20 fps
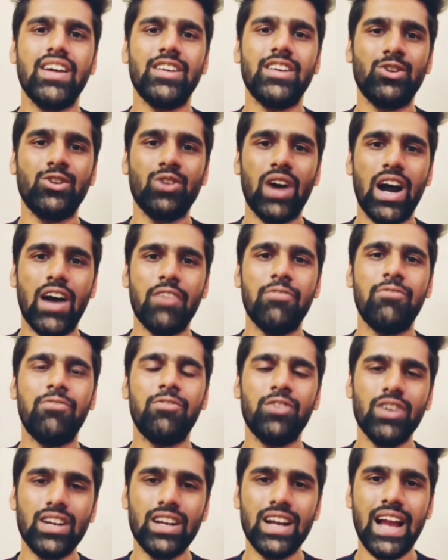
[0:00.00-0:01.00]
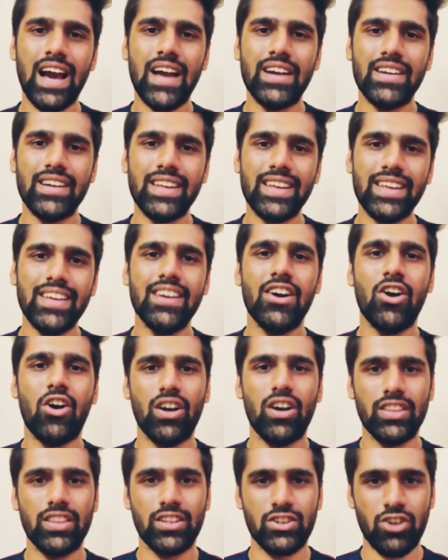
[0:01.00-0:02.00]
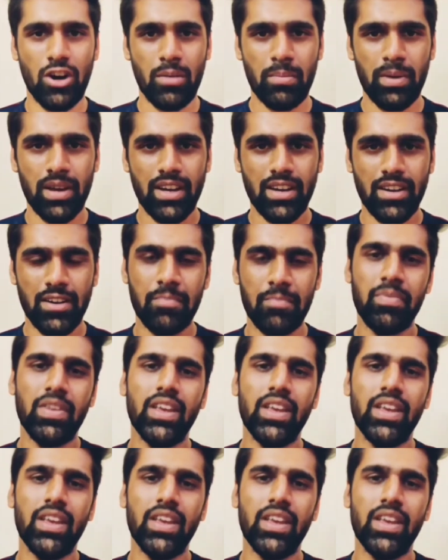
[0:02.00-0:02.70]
you have full clarity on the topic.